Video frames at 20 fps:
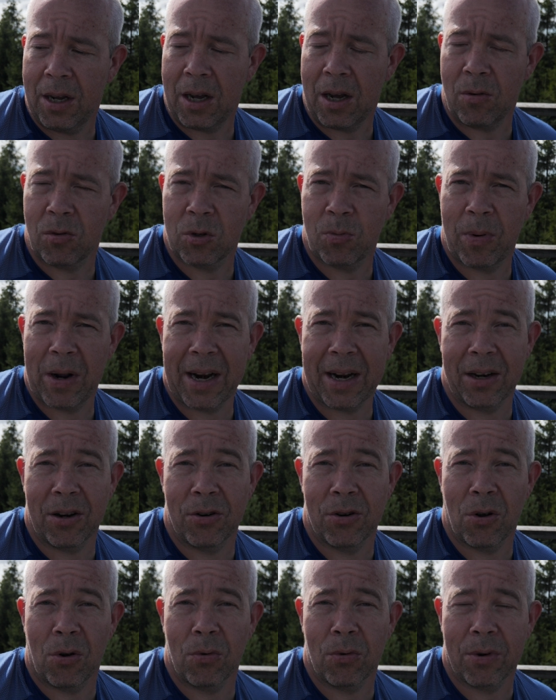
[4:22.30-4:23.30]
was planning to
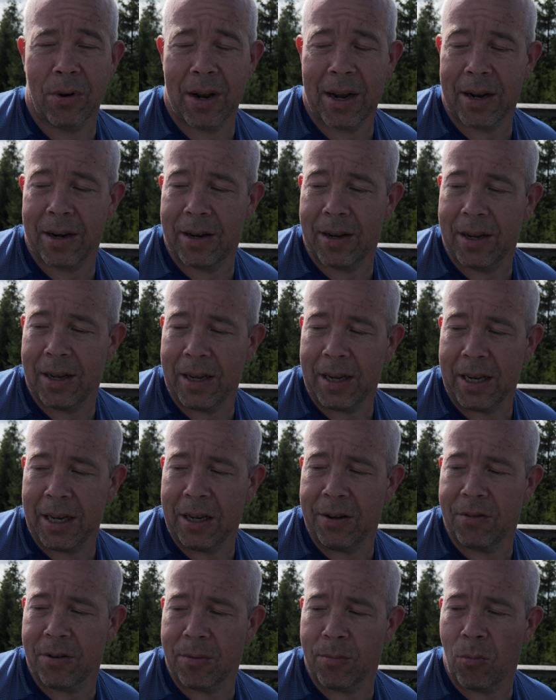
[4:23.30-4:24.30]
downgrade
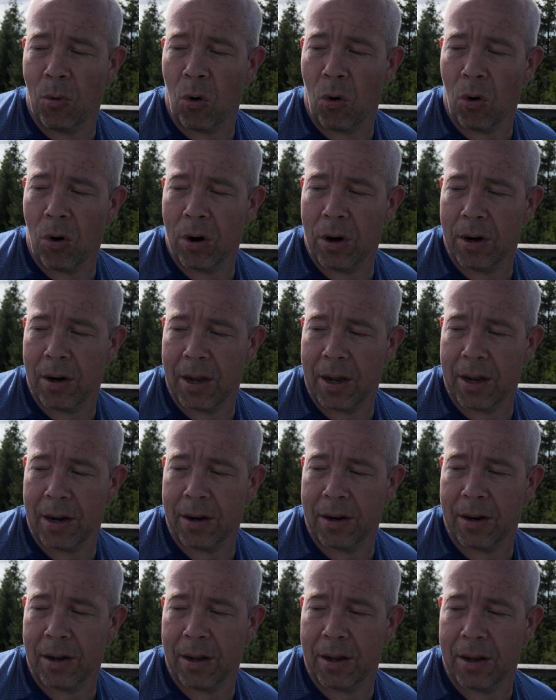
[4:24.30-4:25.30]
even more,
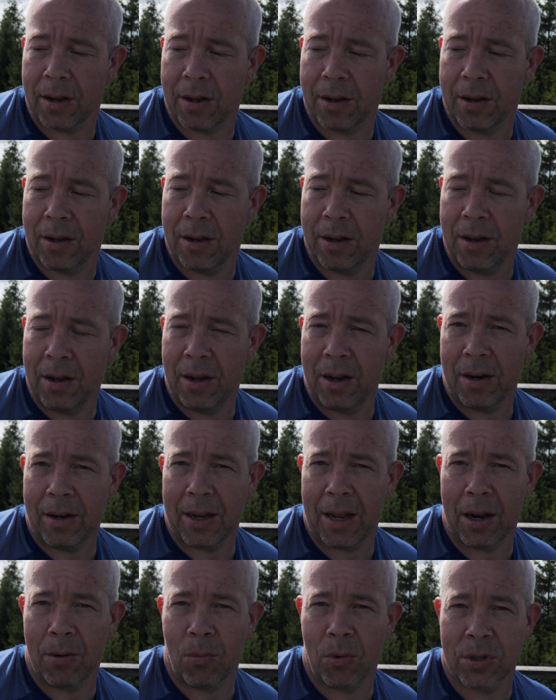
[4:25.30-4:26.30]
and
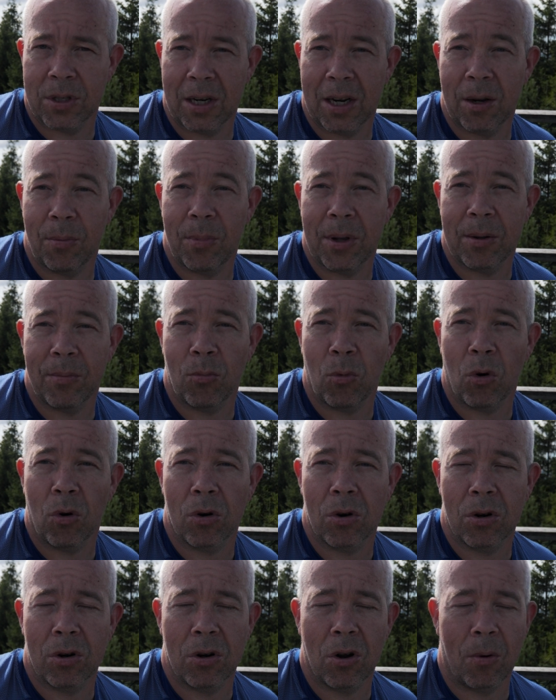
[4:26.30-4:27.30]
then it was a little bit
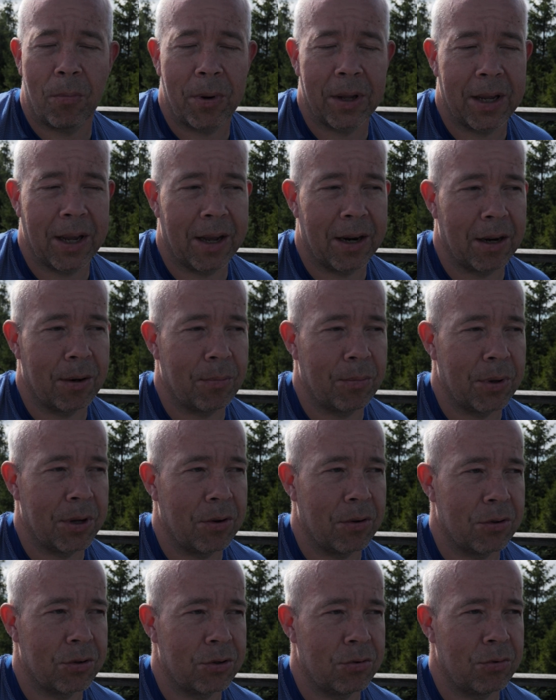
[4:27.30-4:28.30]
more complicated
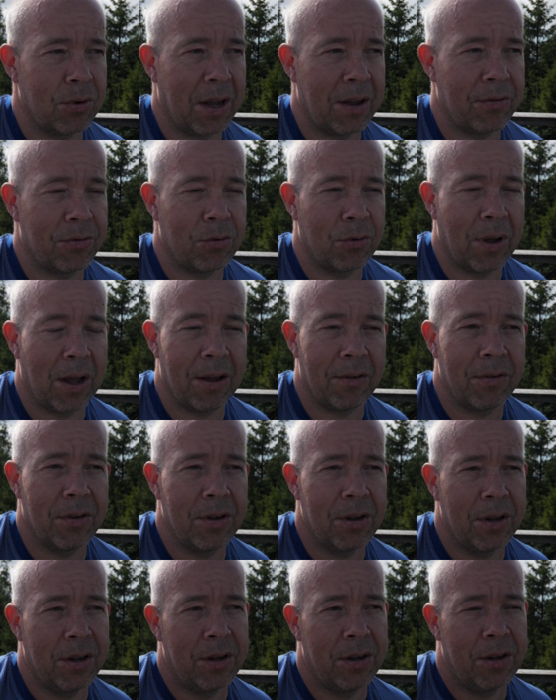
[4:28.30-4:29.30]
because you have to have
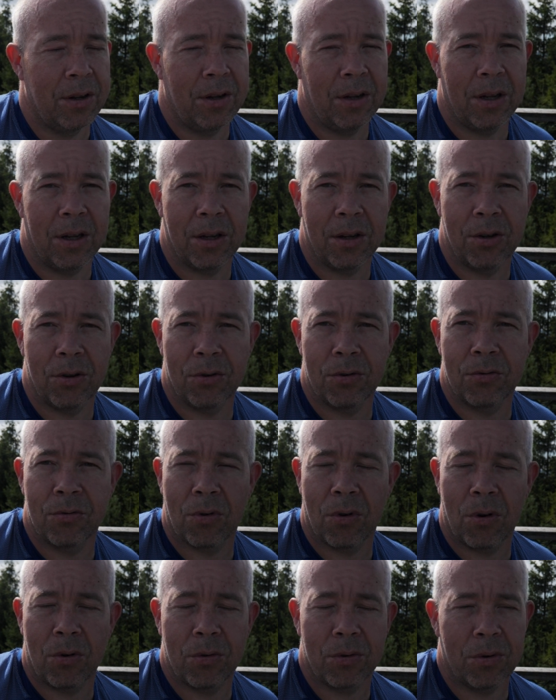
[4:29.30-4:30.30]
a good
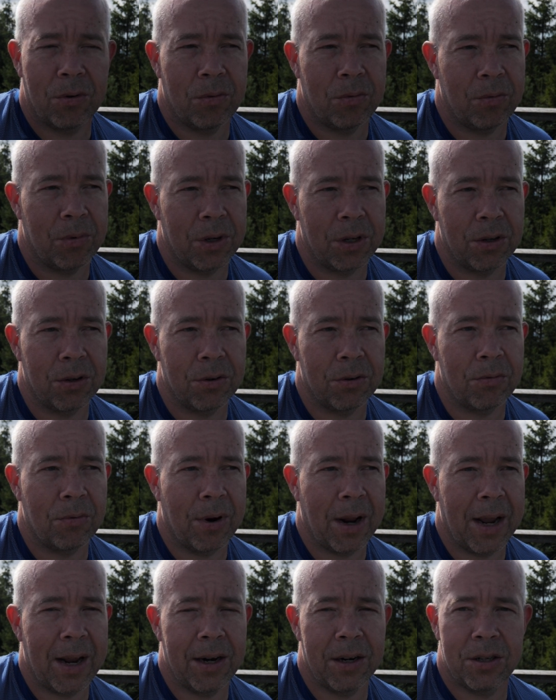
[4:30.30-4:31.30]
drone with good
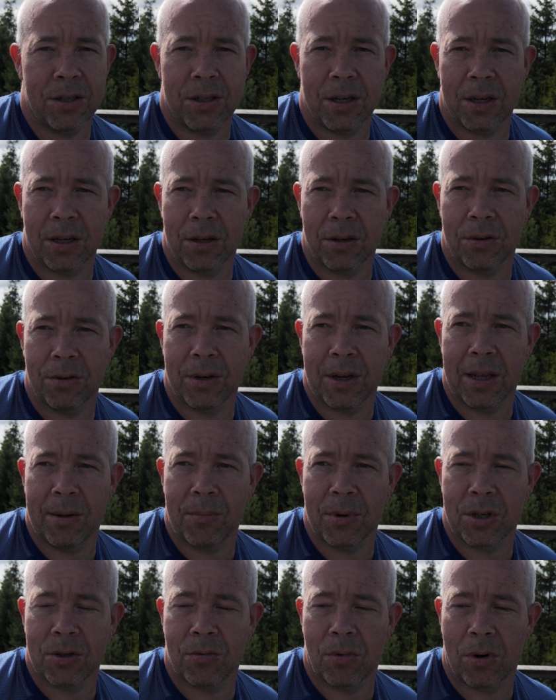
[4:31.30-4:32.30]
range and good
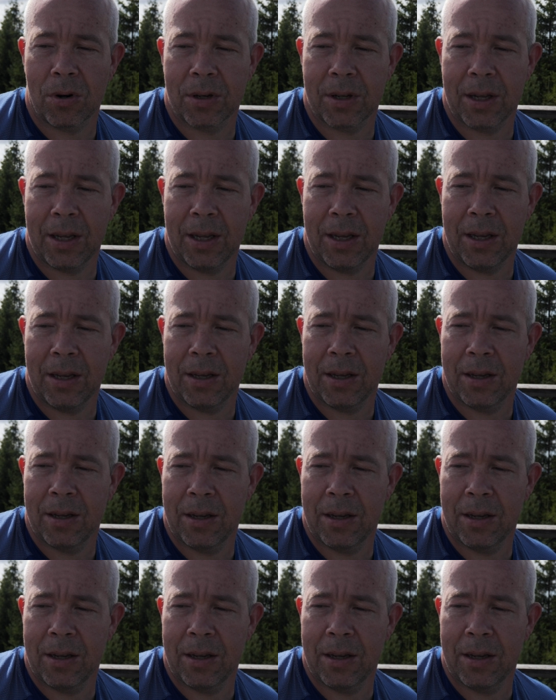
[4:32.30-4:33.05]
image quality,